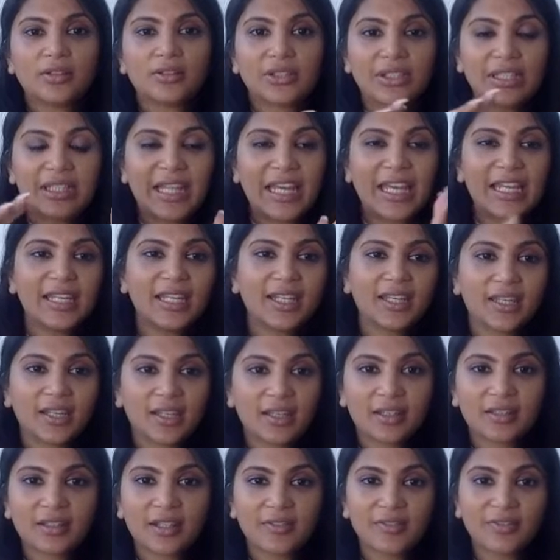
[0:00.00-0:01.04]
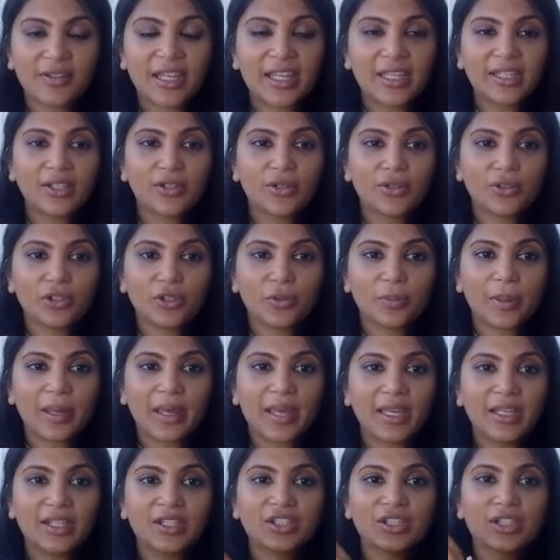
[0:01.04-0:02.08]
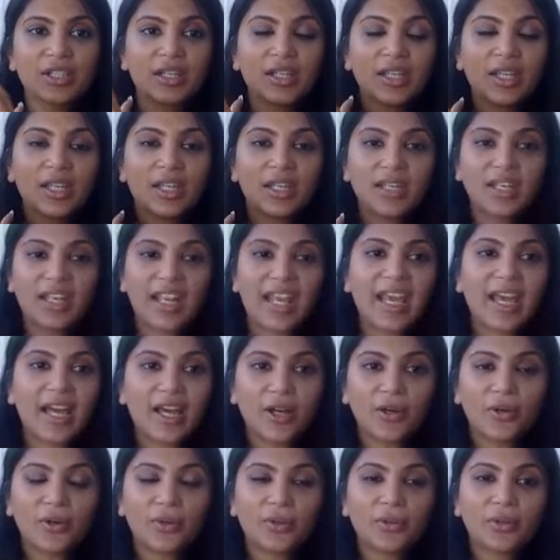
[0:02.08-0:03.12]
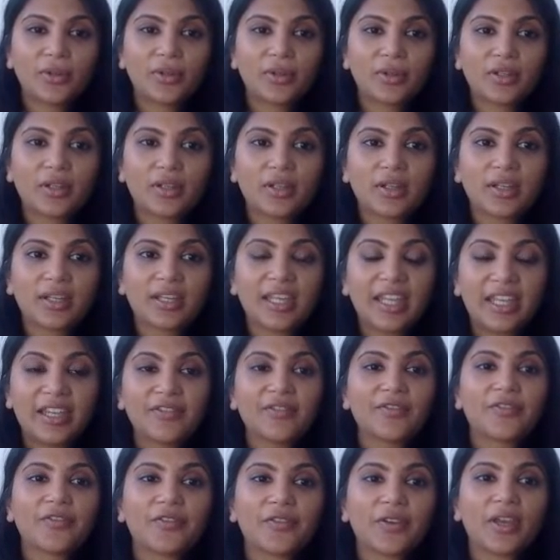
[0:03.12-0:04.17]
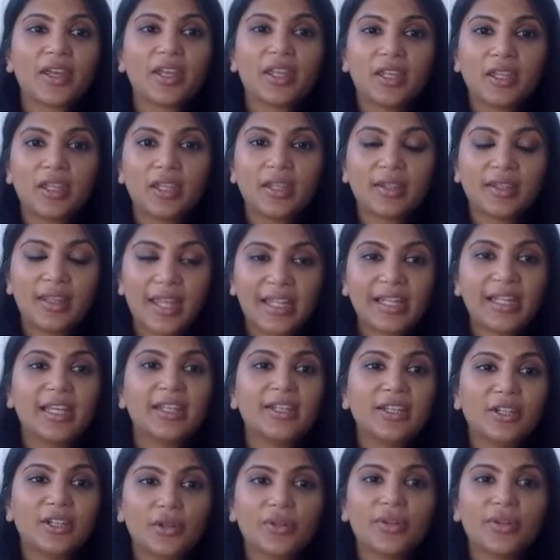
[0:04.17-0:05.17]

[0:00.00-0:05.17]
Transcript: to landed on your page. Now, if they landed